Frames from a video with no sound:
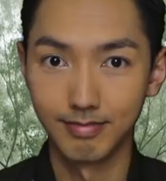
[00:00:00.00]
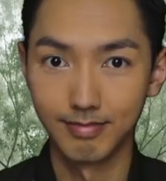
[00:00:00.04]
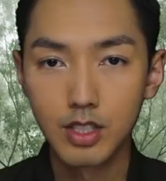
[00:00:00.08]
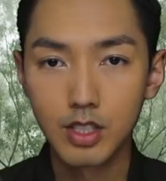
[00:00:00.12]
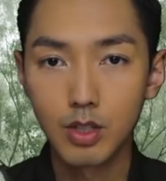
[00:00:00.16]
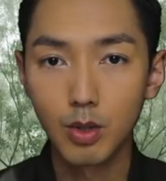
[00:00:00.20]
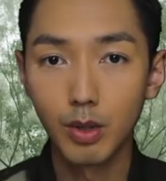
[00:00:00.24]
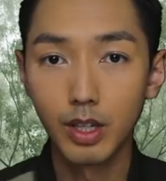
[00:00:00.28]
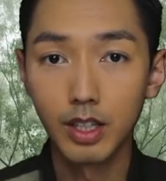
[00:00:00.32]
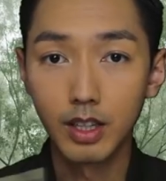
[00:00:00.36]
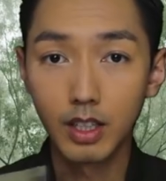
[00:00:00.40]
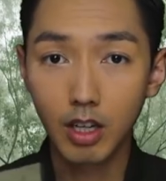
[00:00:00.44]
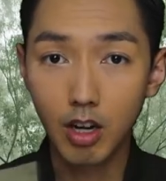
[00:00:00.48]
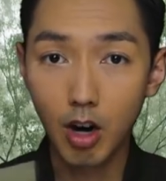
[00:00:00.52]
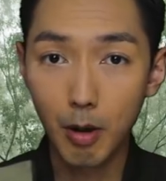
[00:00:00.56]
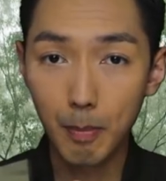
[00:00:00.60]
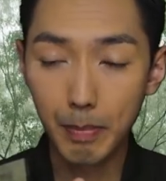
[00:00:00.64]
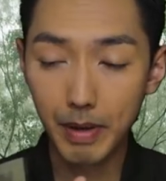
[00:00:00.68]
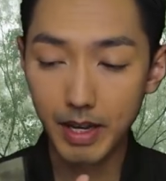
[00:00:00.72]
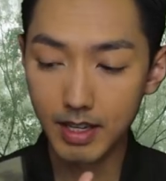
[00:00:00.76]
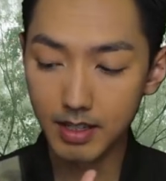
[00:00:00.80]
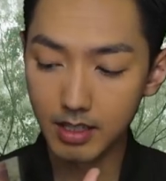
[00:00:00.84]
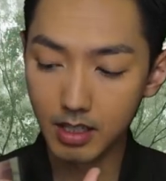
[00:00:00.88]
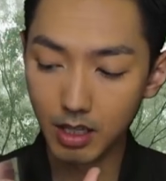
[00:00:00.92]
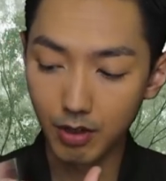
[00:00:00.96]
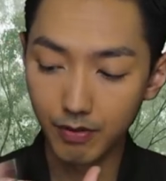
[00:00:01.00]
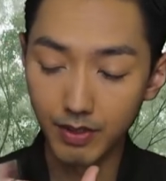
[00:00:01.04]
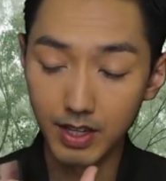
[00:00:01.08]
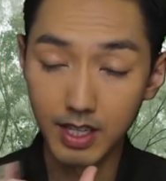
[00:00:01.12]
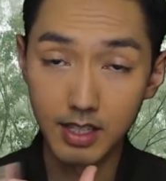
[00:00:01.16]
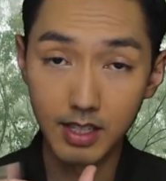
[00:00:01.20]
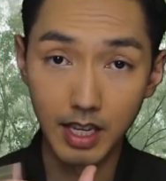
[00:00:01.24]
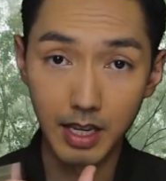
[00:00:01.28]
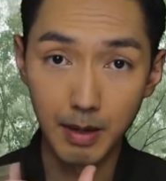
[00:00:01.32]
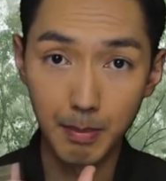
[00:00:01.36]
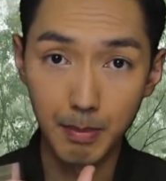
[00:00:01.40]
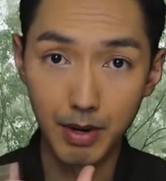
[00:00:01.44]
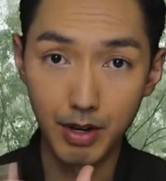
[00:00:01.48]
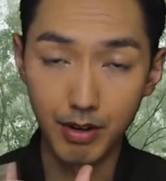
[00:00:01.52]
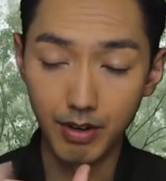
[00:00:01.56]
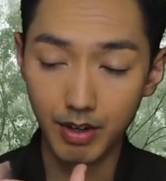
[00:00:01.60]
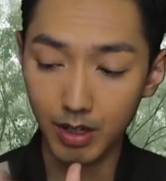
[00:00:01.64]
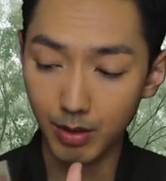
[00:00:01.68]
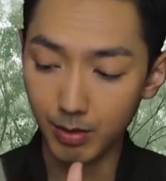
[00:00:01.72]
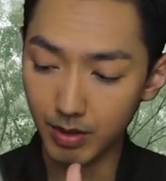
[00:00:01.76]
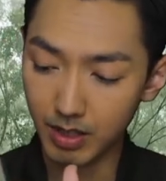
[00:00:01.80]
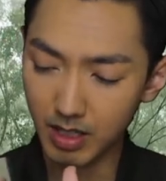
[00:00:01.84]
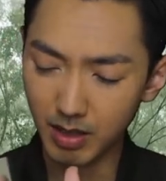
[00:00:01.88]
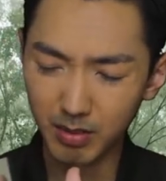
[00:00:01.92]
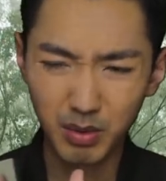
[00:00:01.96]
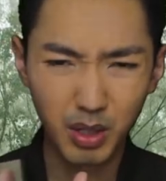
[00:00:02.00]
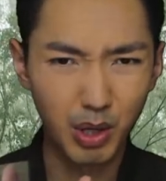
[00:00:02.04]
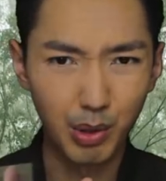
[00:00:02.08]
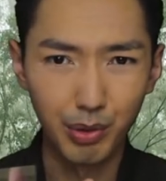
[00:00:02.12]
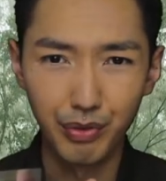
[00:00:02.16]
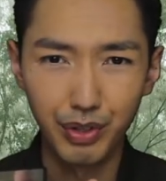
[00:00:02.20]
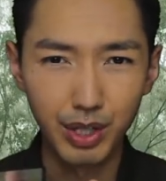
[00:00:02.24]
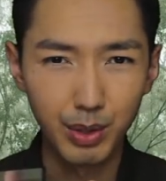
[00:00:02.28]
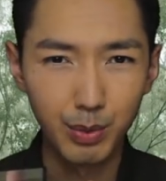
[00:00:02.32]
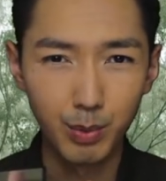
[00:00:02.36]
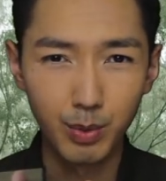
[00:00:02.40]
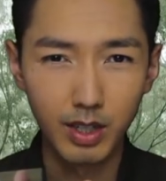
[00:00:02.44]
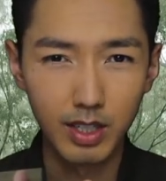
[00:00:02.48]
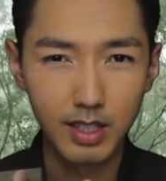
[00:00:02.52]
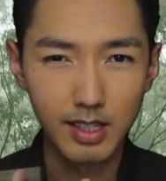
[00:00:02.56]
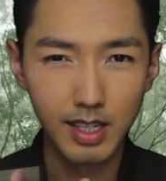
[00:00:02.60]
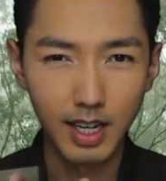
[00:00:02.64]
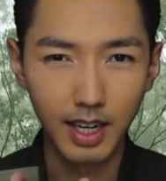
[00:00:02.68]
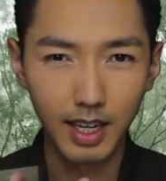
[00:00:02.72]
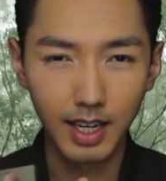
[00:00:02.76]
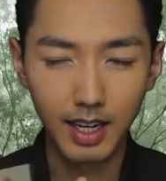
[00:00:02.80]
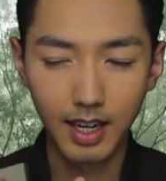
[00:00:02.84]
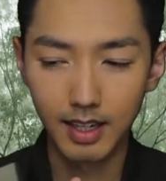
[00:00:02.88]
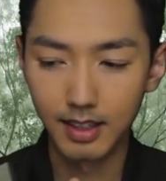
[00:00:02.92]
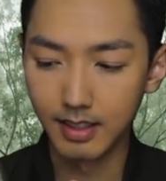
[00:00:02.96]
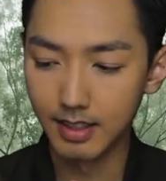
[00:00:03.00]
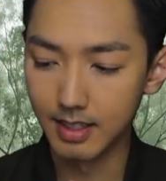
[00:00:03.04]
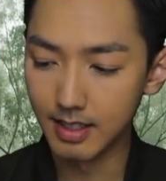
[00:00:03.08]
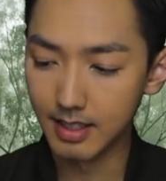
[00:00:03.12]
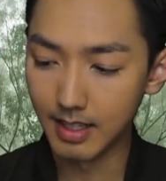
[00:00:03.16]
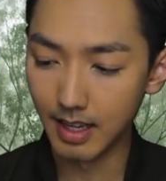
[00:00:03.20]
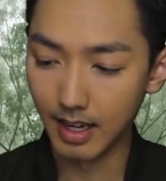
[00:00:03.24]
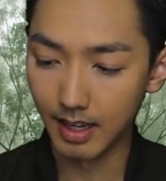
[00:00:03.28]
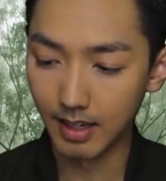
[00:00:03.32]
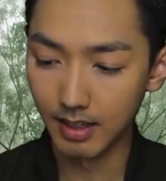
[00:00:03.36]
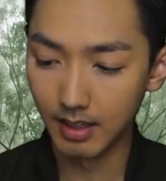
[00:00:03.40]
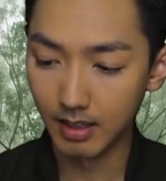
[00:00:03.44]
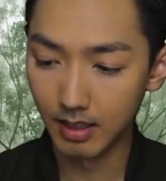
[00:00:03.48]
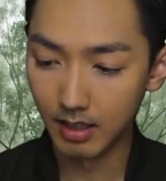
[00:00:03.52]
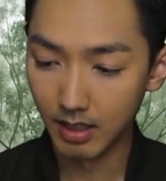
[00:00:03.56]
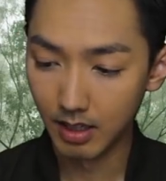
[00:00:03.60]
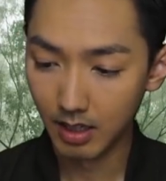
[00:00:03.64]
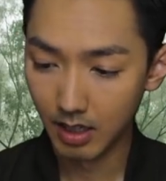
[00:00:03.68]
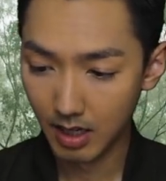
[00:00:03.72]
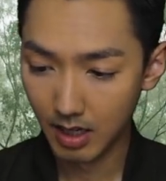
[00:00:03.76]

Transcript: So in the compact itself is a mirror with some Korean words that I can't understand.